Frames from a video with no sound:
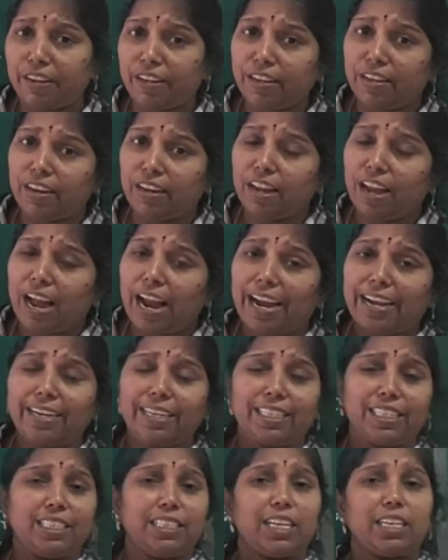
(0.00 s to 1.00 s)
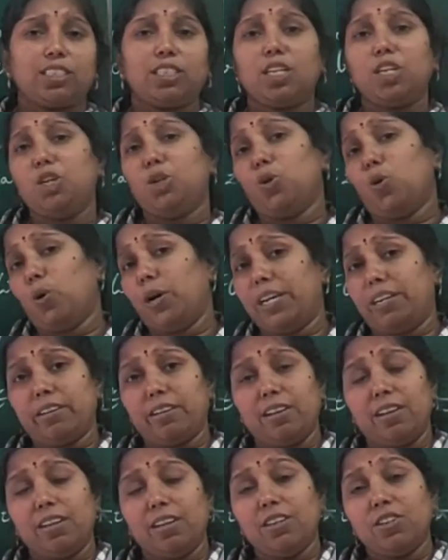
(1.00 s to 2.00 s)
it. And she doesn't know
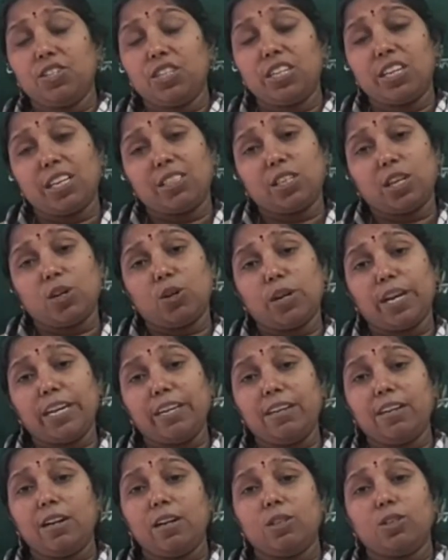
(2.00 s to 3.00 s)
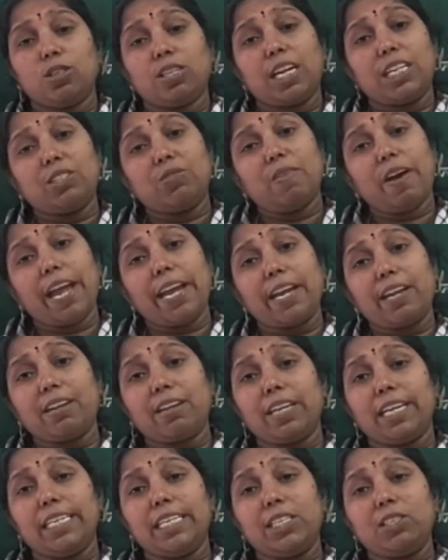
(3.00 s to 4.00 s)
it. So that's
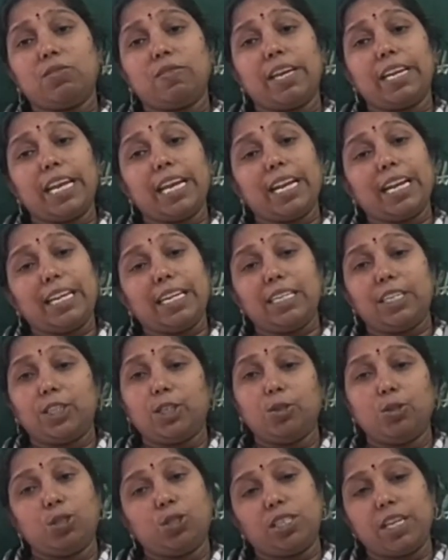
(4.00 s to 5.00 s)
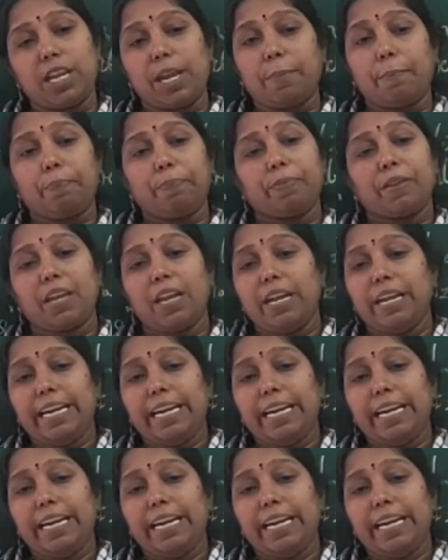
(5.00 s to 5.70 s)
why it is very clear to see.